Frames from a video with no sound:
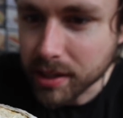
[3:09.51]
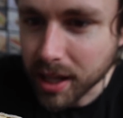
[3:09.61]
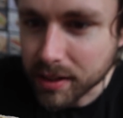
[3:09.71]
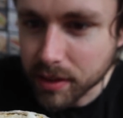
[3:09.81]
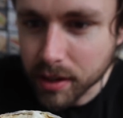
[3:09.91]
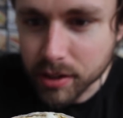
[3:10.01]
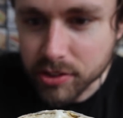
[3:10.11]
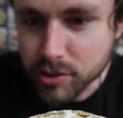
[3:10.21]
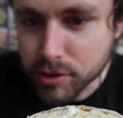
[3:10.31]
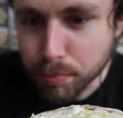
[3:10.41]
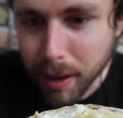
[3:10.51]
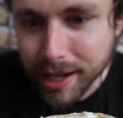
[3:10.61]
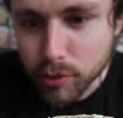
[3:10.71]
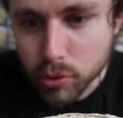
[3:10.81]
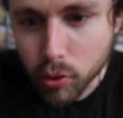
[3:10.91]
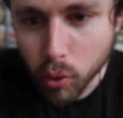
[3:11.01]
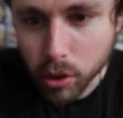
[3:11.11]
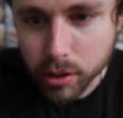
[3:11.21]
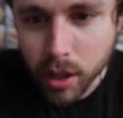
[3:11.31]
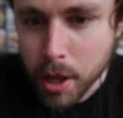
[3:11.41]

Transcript: like the spinal cord,